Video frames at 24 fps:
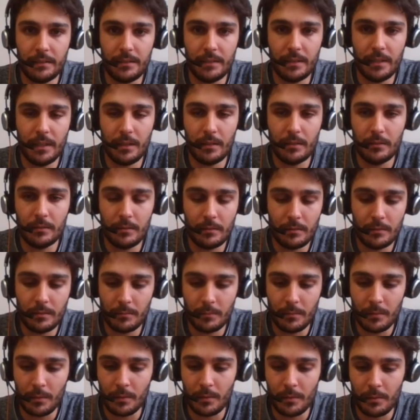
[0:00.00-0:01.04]
now,
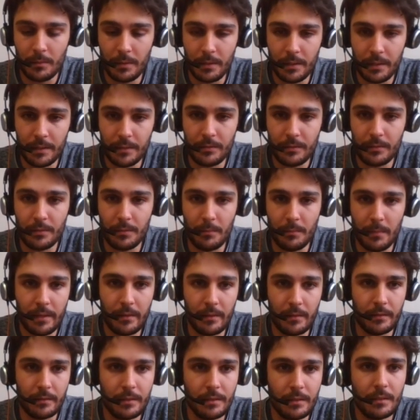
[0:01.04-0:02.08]
more into the
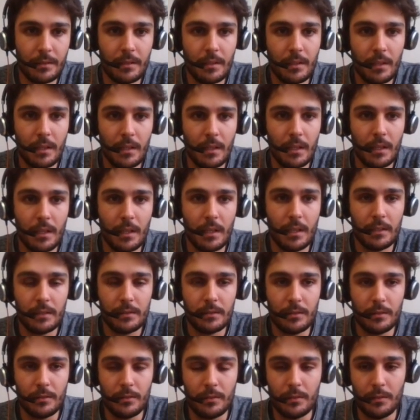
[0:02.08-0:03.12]
method.
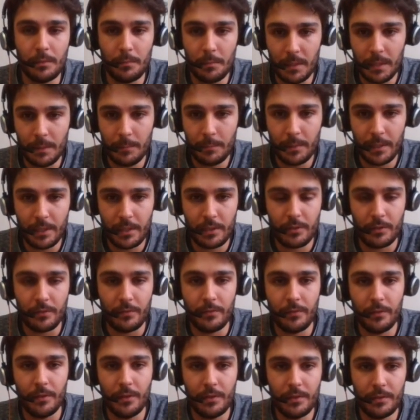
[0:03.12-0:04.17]
So the big picture
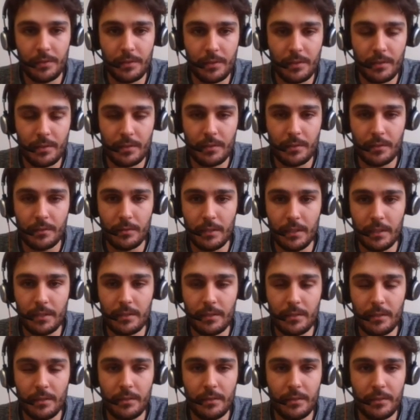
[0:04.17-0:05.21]
first. So let's
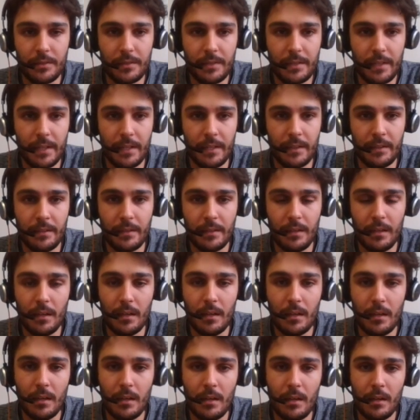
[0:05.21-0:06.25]
understand
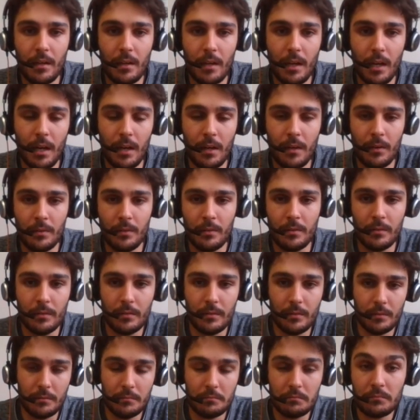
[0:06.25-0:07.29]
how
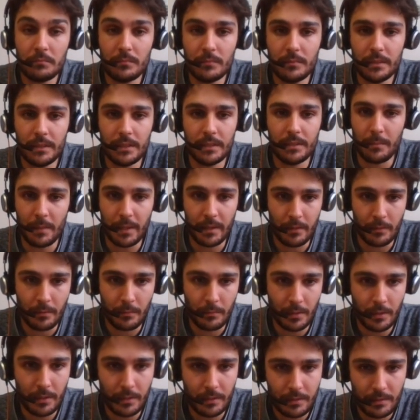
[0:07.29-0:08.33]
this method
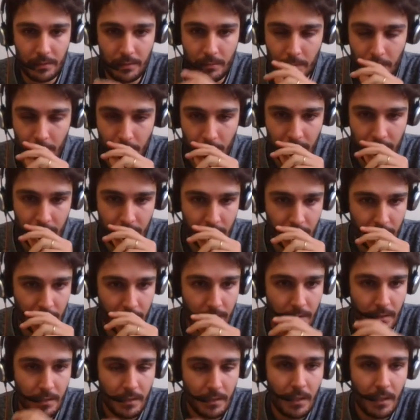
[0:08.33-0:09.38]
works, what we did.
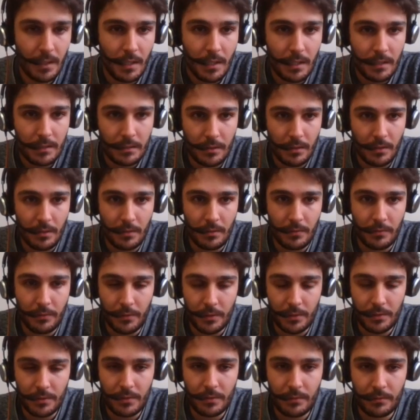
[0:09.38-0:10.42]
So
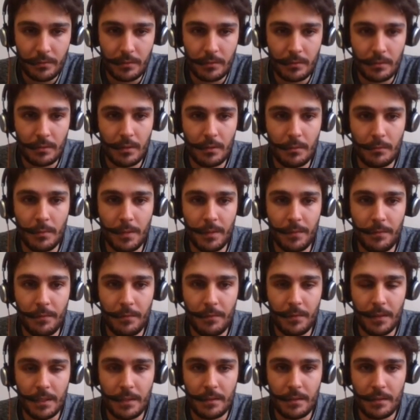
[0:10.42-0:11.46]
first of all, we
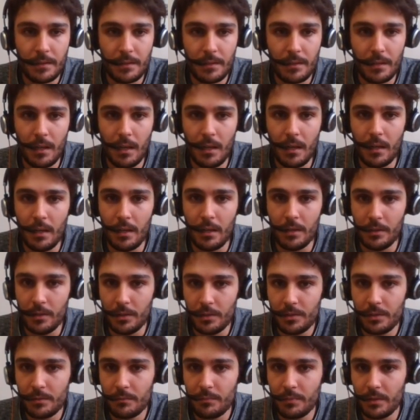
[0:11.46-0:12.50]
fit a
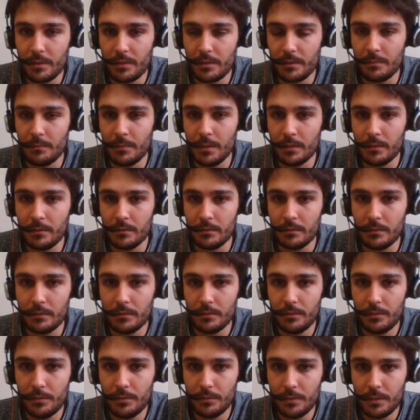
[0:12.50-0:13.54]
Gaussian process model
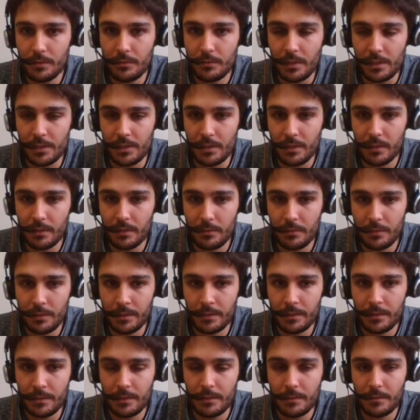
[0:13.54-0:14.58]
to the
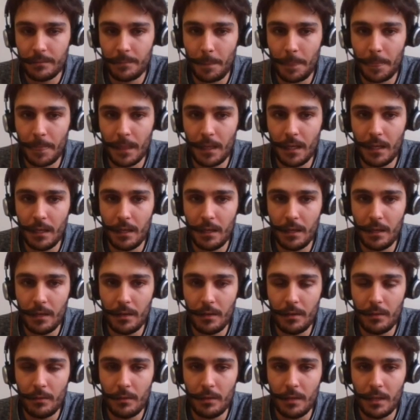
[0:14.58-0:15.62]
trajectories
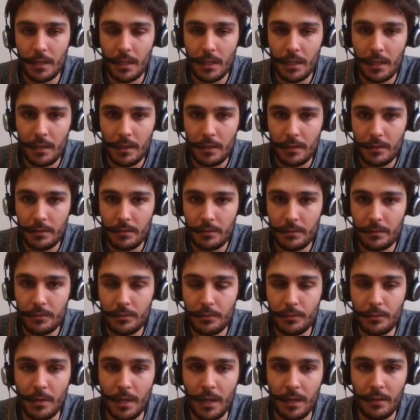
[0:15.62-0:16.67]

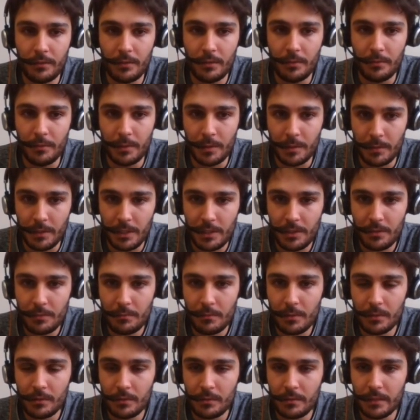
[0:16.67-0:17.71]
to have a regression
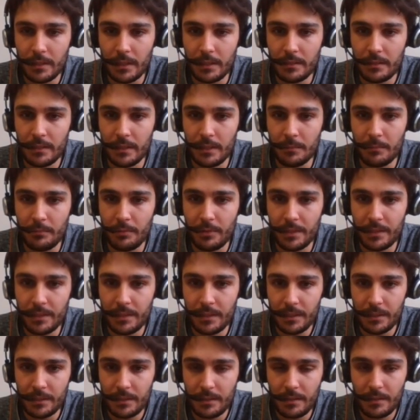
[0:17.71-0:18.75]
model that can
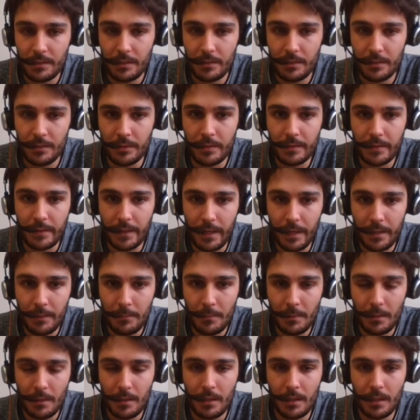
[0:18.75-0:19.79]
predict the
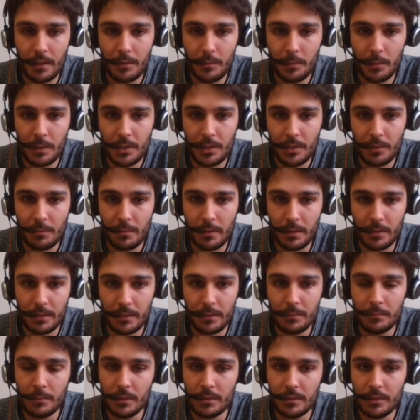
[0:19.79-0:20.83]
time at which a
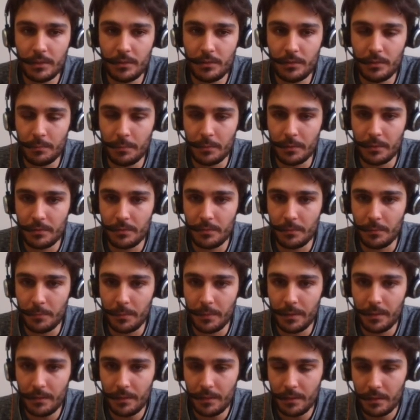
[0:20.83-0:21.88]
bounding box is supposed to
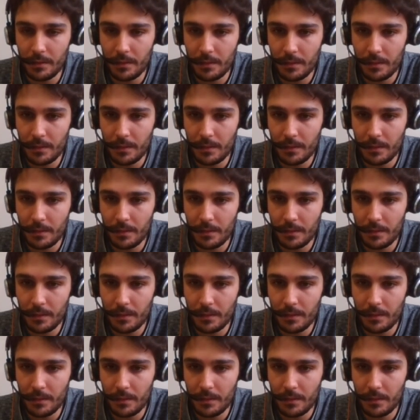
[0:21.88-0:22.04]
appear,